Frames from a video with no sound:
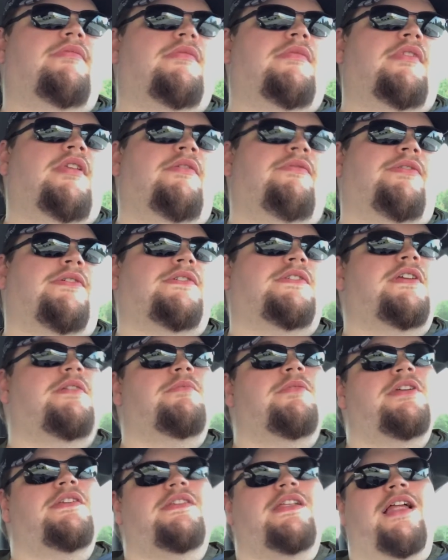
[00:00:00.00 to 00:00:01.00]
And for some
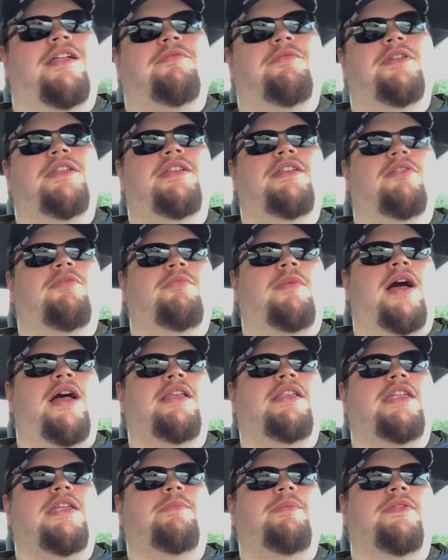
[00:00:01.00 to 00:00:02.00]
reason I really don't
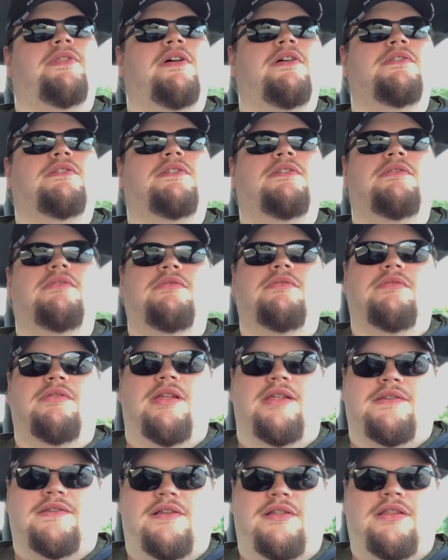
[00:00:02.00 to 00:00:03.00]
mind keeping those
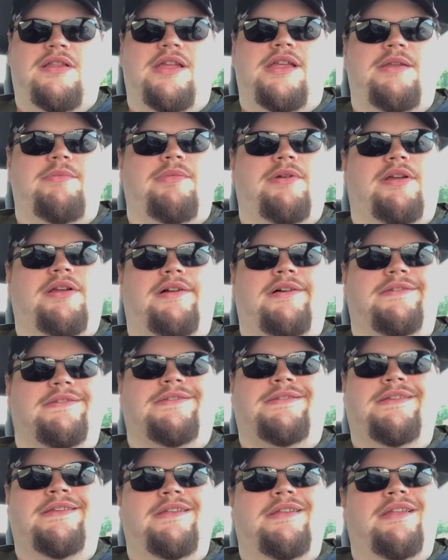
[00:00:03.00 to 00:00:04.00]
as clean,
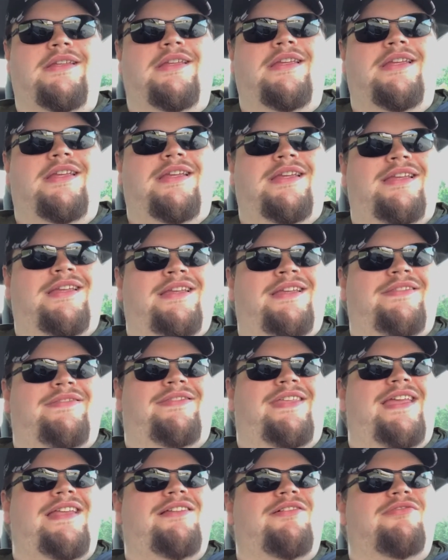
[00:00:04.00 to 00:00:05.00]
because
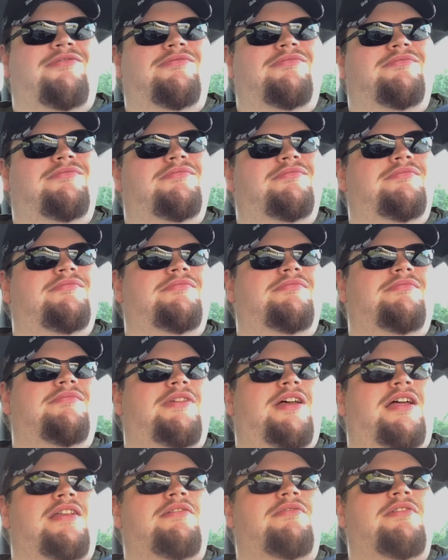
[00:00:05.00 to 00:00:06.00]
they don't
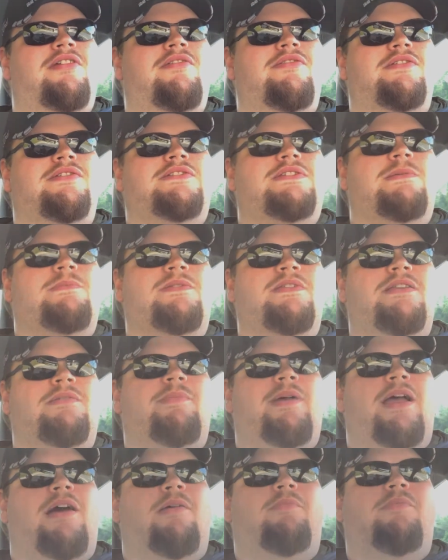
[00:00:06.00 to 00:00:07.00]
I don't know, there's something
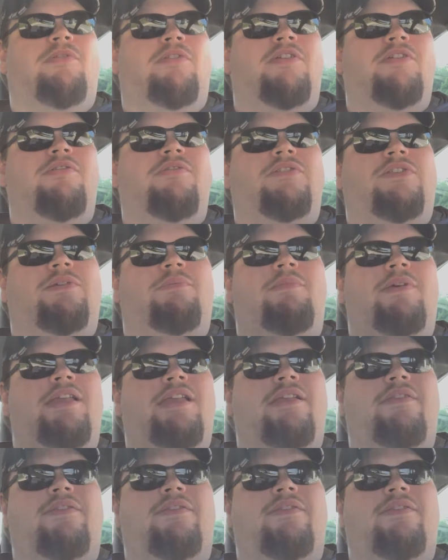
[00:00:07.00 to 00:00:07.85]
about blue to me